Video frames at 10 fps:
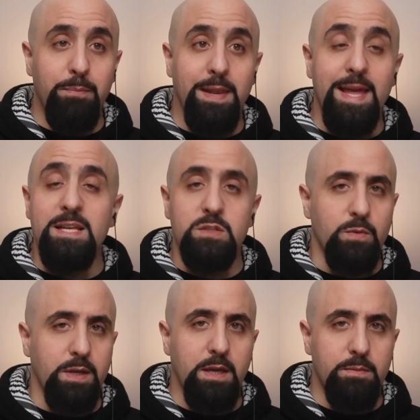plans
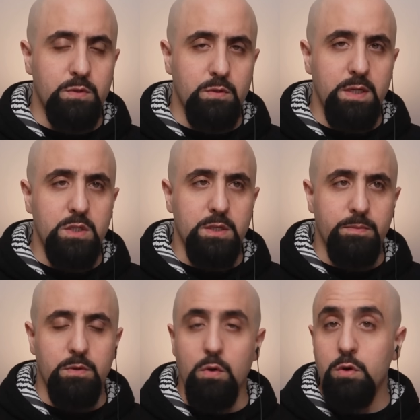when it comes to
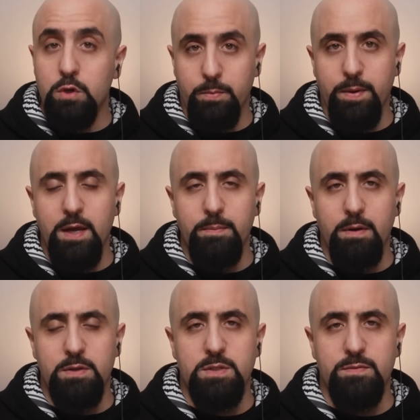Egypt to occupy
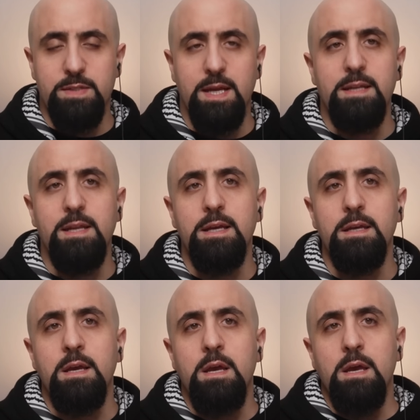parts of Sinai
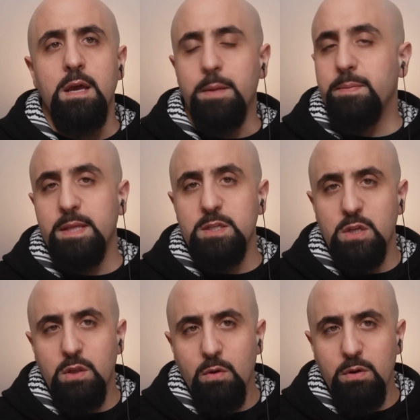and
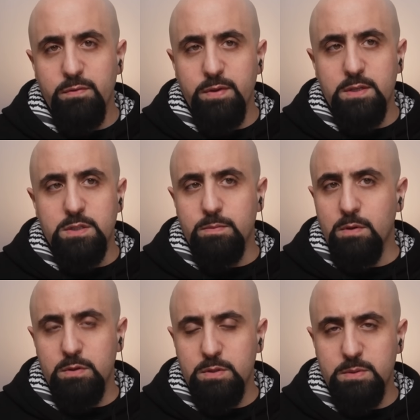potentially the whole of Egypt,
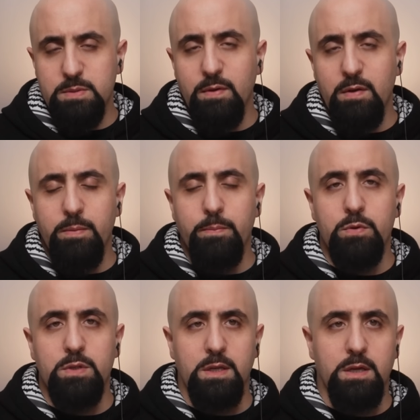which is a very
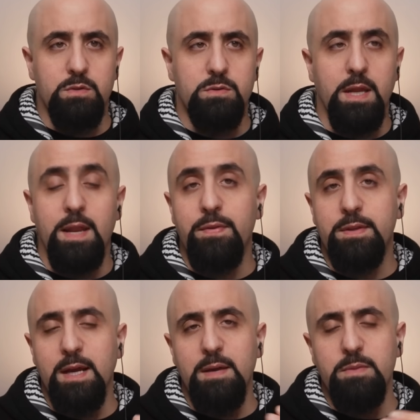important country. And at the
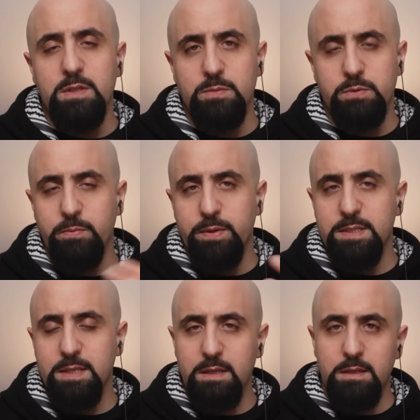time, the Egyptian
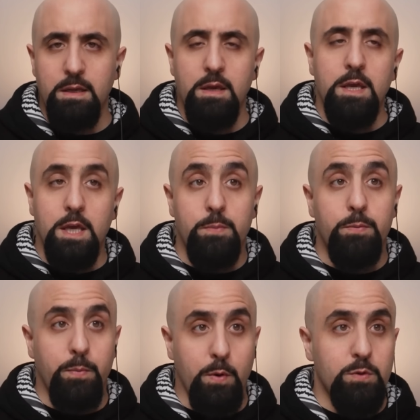president, he
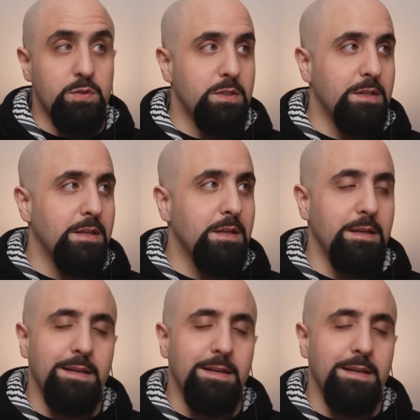proposed